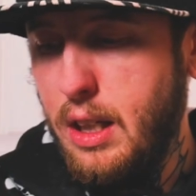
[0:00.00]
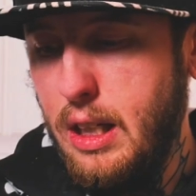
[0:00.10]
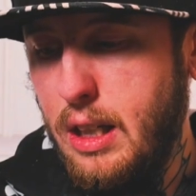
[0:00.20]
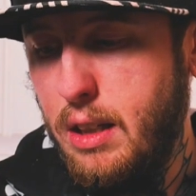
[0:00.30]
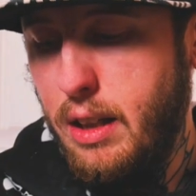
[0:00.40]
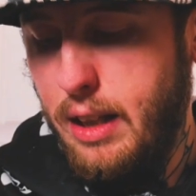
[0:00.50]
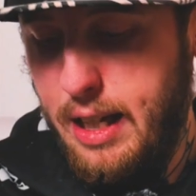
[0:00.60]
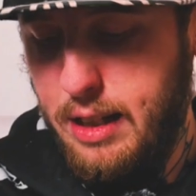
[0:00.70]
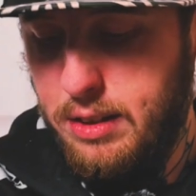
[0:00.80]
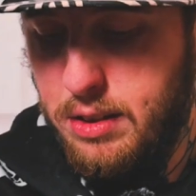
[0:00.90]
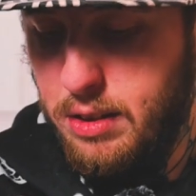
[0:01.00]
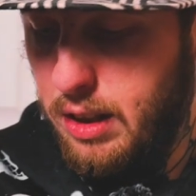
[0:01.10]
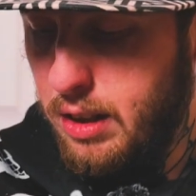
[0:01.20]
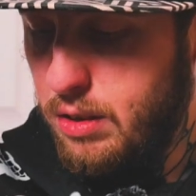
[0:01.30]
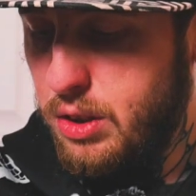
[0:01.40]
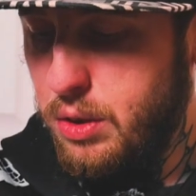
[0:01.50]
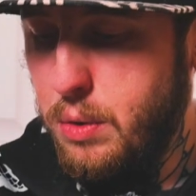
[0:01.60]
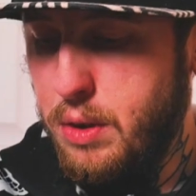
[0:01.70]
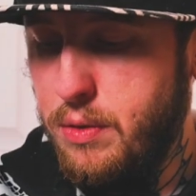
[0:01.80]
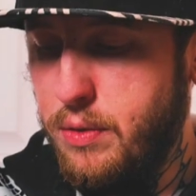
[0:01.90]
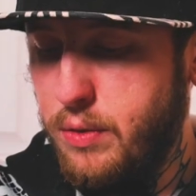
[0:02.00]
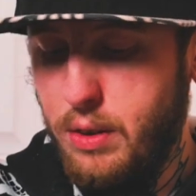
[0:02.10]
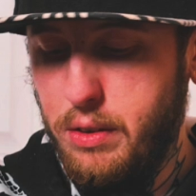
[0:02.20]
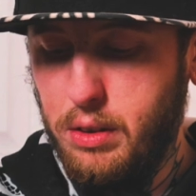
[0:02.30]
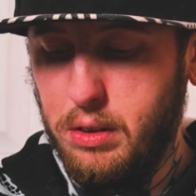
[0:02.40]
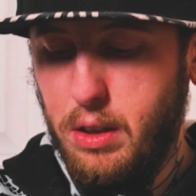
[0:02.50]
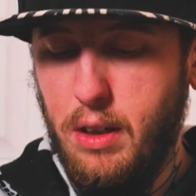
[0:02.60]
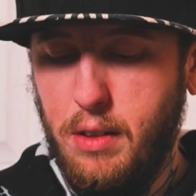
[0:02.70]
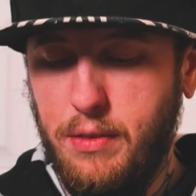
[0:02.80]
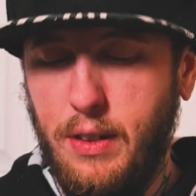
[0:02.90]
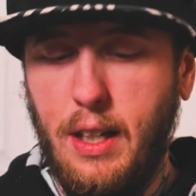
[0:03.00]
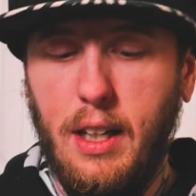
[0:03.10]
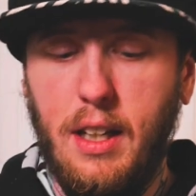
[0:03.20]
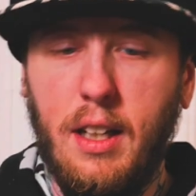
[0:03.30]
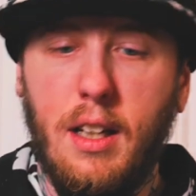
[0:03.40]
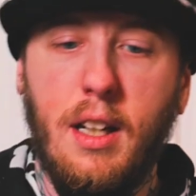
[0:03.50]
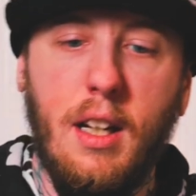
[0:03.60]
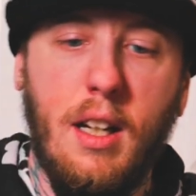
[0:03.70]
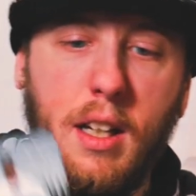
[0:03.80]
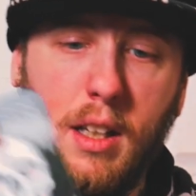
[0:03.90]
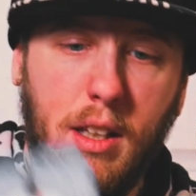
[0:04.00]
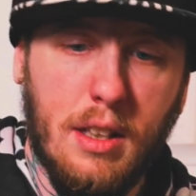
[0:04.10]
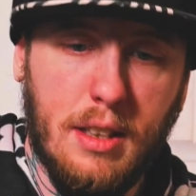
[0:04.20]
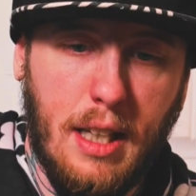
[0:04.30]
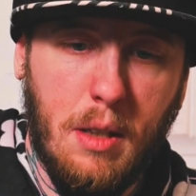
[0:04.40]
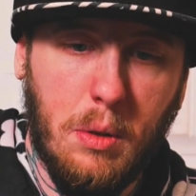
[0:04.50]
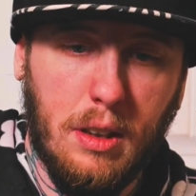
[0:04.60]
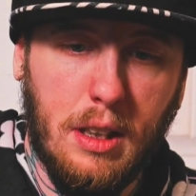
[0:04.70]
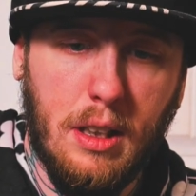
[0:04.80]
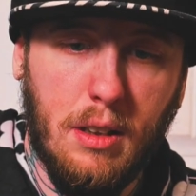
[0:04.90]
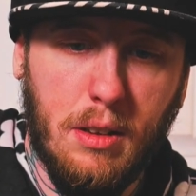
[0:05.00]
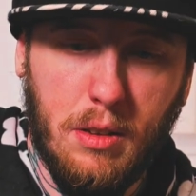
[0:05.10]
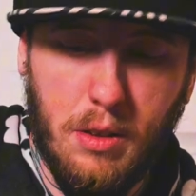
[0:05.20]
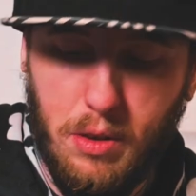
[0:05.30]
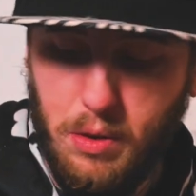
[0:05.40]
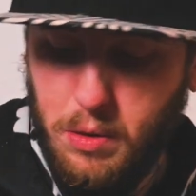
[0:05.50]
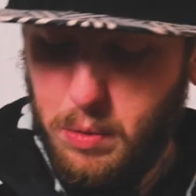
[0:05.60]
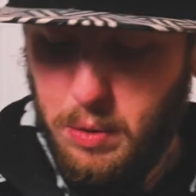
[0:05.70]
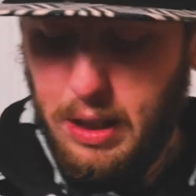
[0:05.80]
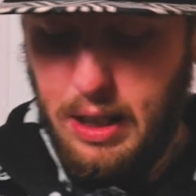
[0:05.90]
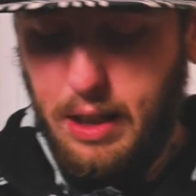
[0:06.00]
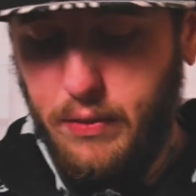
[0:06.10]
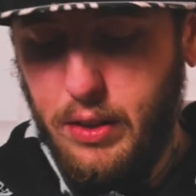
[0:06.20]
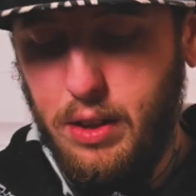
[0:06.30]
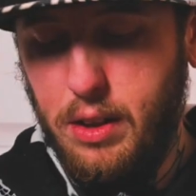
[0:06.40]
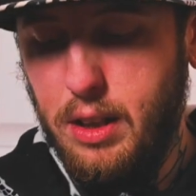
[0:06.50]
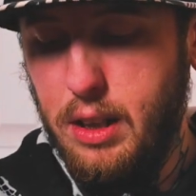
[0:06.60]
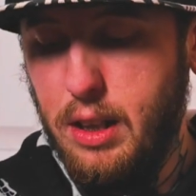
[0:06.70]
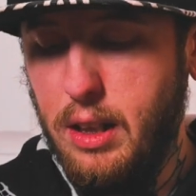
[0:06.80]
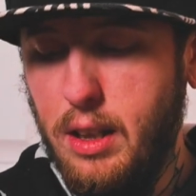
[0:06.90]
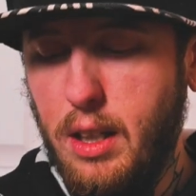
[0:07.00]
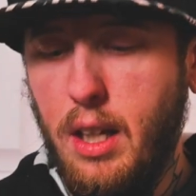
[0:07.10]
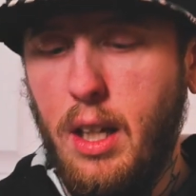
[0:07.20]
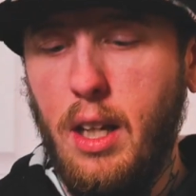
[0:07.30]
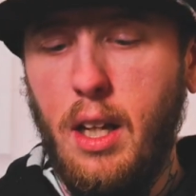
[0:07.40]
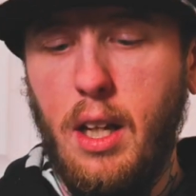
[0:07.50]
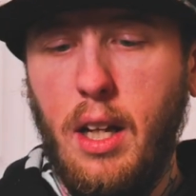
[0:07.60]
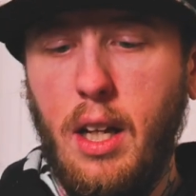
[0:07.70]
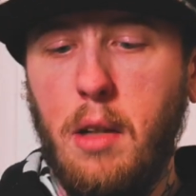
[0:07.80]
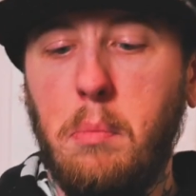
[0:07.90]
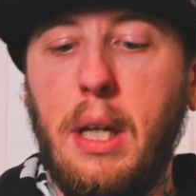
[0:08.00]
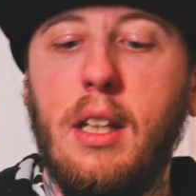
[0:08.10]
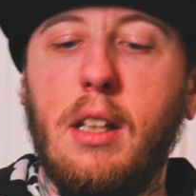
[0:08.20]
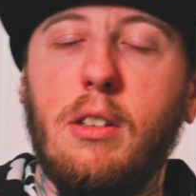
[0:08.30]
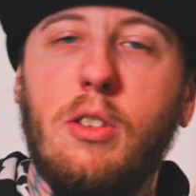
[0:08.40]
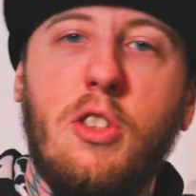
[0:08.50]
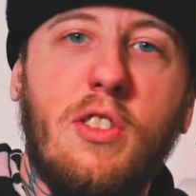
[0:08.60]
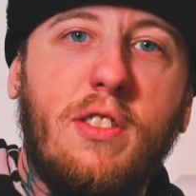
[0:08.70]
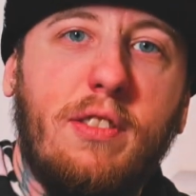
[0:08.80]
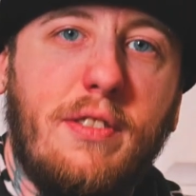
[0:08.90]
And lastly, to further clarify the Tower here, we have the Page